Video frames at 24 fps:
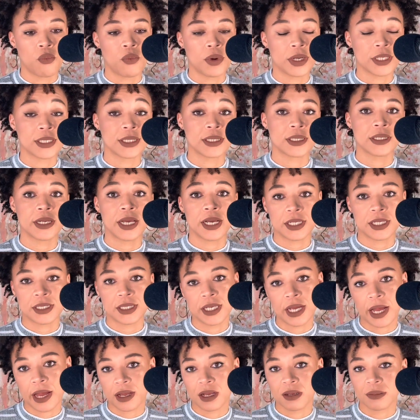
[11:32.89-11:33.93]
what's the
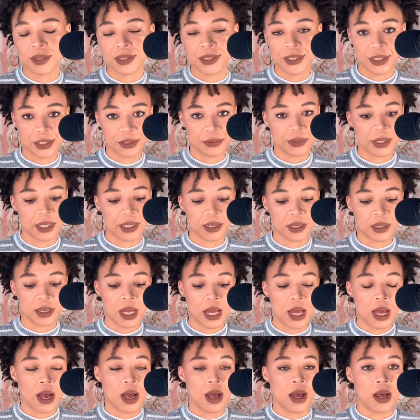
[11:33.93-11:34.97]
next thing I could be doing.